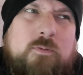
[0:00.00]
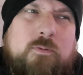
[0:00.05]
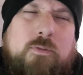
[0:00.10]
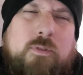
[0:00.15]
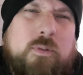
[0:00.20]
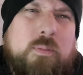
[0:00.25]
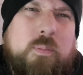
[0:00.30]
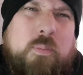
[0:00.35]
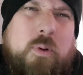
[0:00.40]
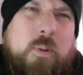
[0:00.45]

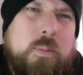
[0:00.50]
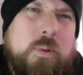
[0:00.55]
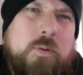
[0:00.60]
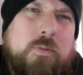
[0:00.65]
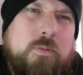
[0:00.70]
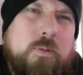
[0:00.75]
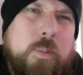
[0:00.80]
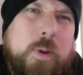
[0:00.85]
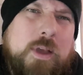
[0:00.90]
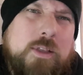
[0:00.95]
for
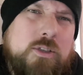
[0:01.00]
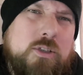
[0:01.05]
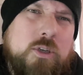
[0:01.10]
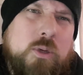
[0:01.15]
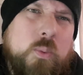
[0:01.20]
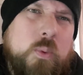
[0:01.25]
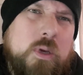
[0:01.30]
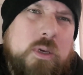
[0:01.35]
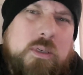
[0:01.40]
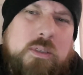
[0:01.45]
about
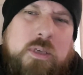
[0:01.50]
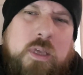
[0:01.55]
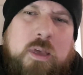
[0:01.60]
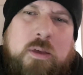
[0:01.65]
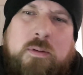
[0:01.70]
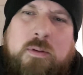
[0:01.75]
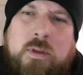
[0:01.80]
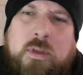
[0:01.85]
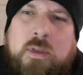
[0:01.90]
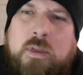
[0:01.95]
2 weeks
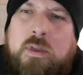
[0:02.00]
now,